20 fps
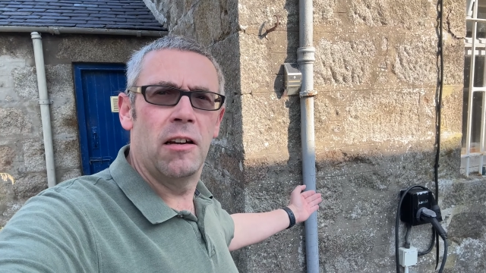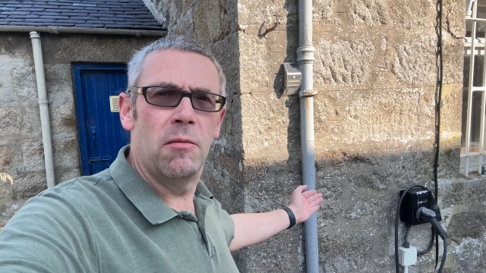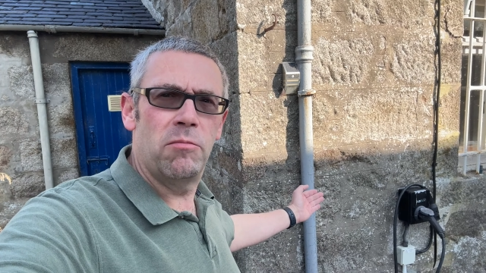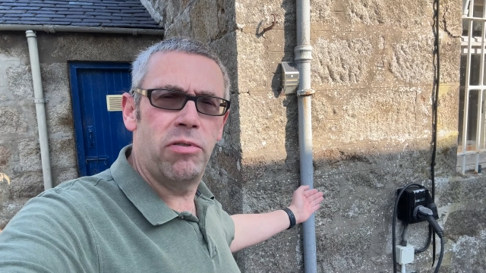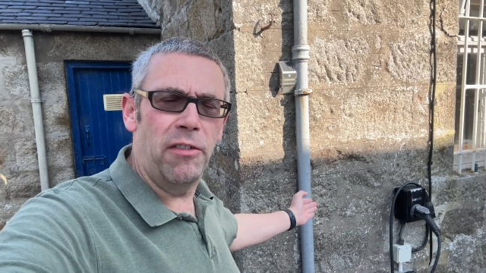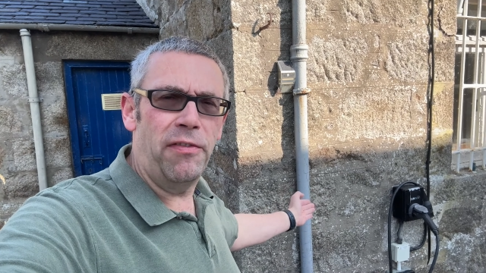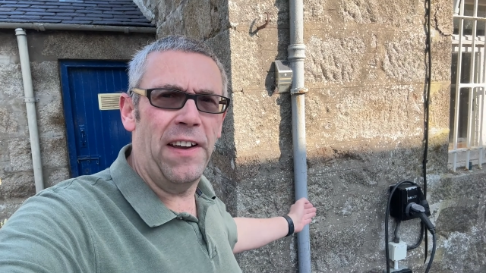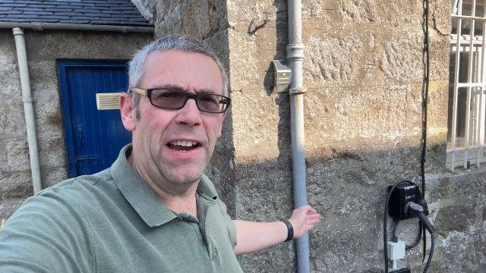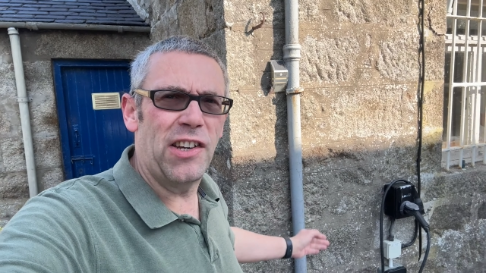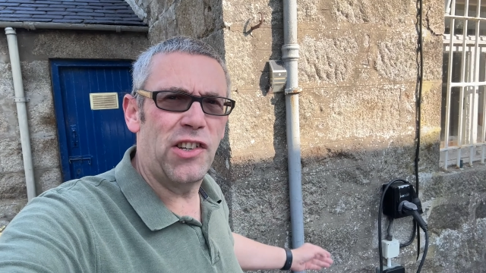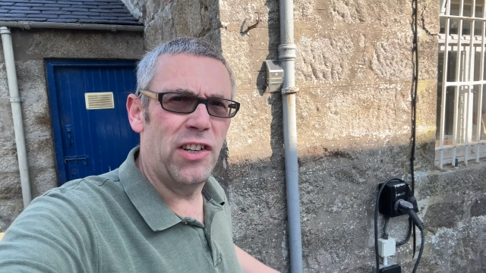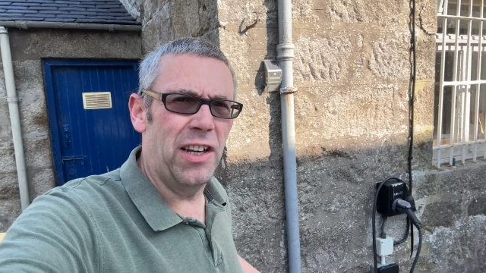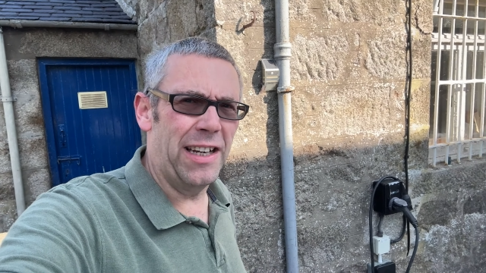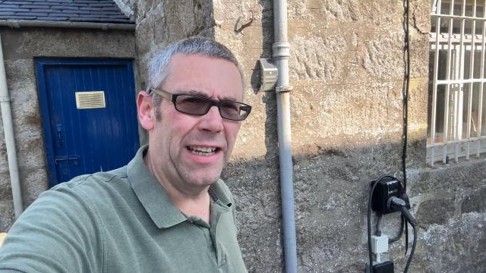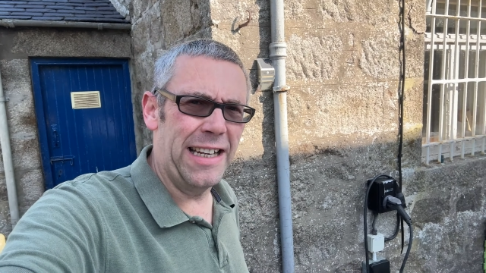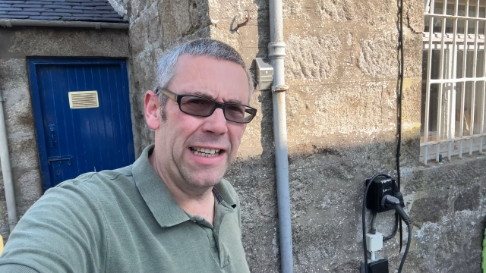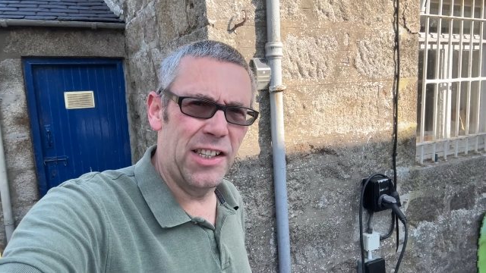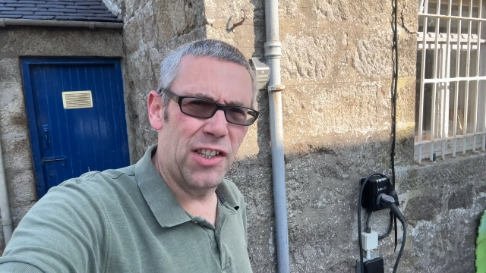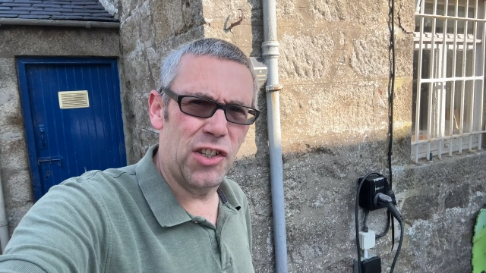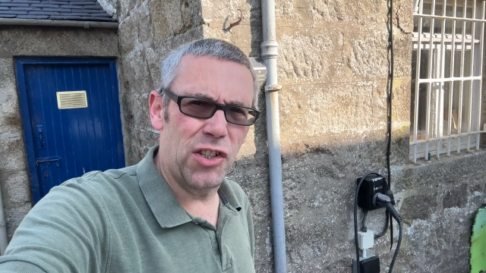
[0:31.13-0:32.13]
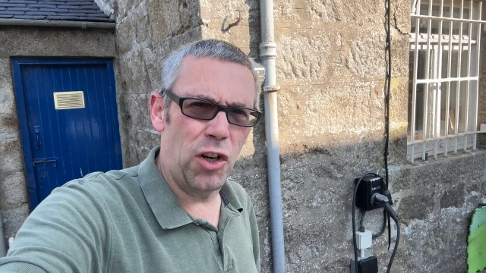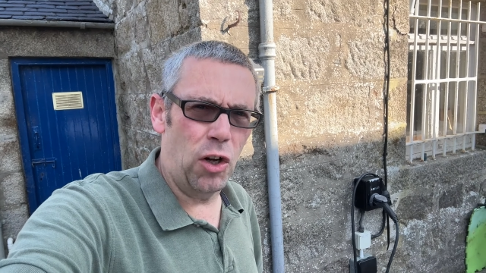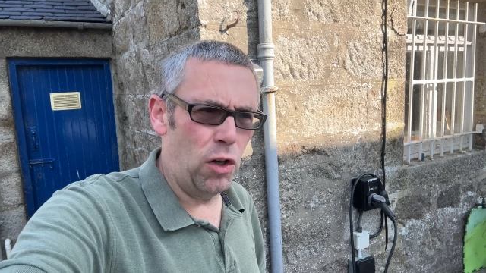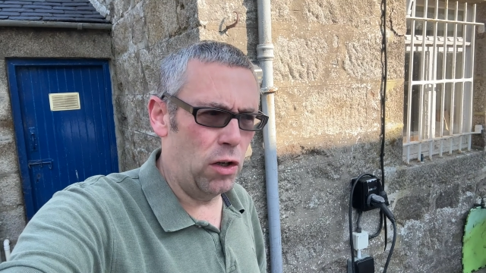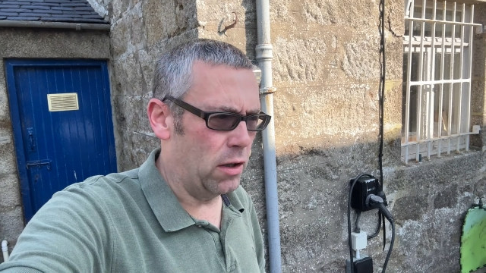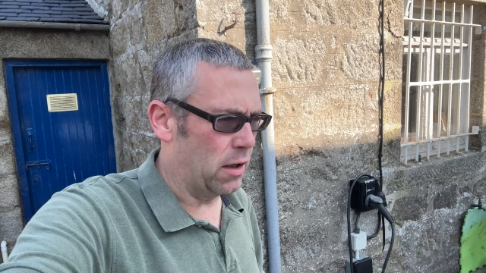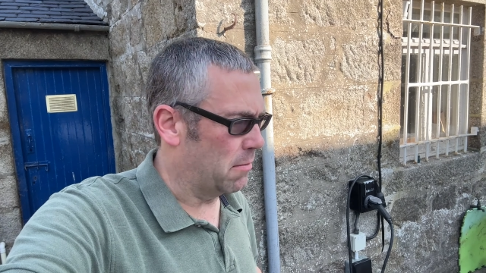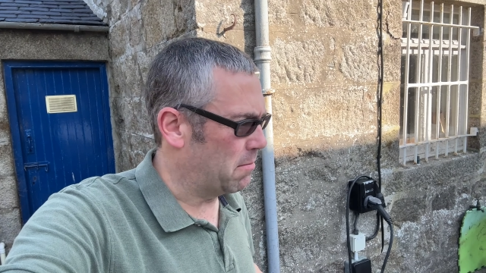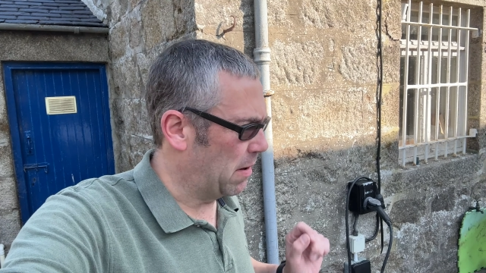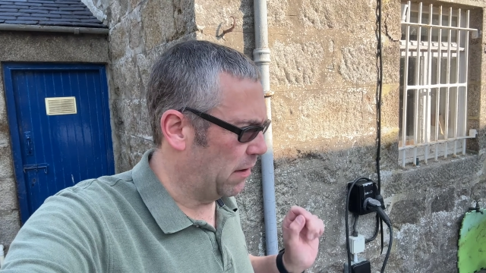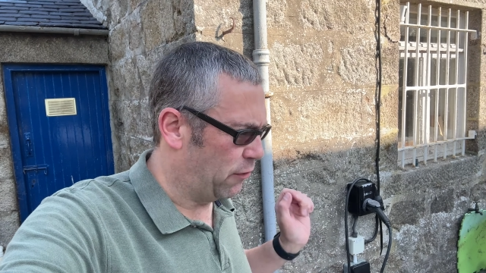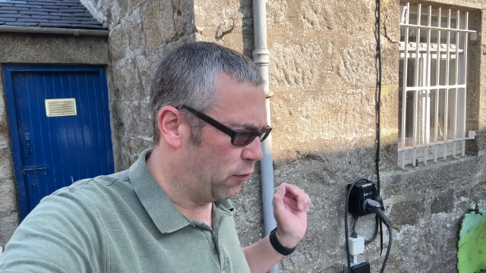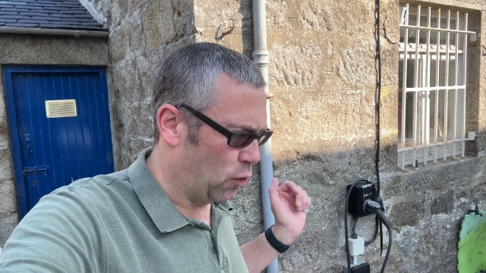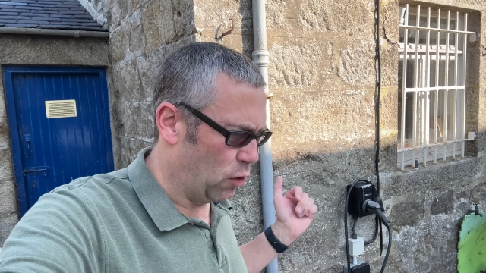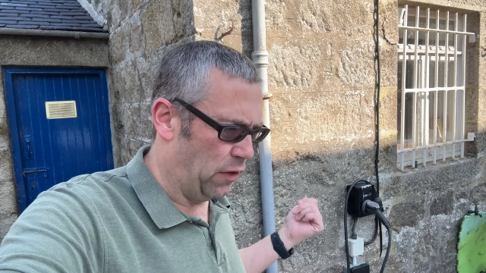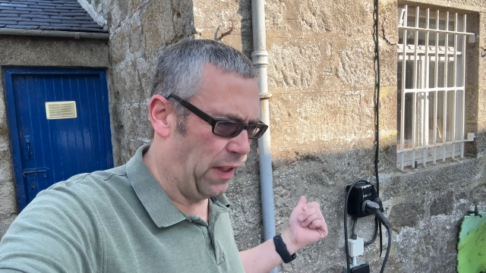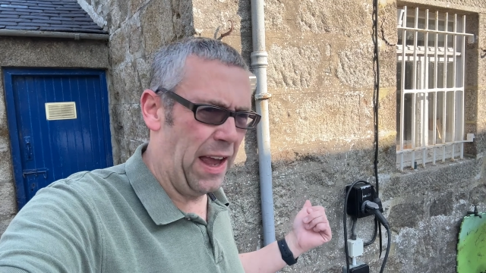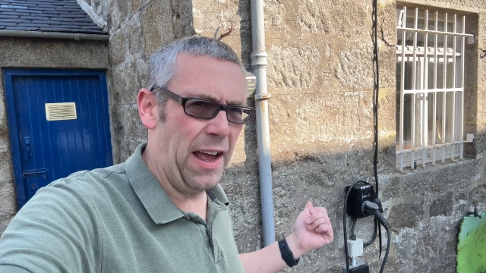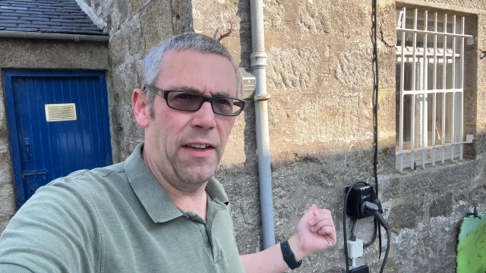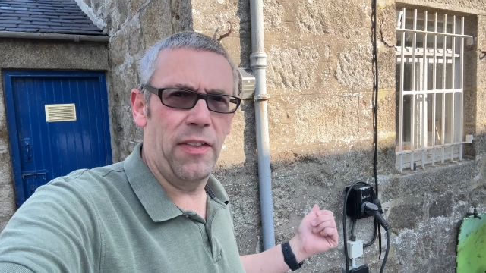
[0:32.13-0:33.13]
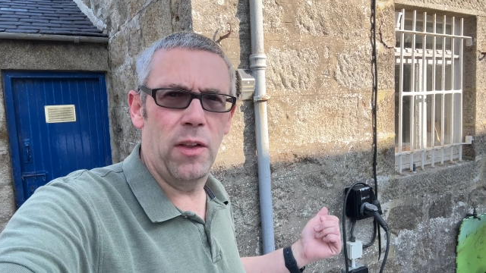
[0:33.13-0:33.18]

professionally installed. And before that,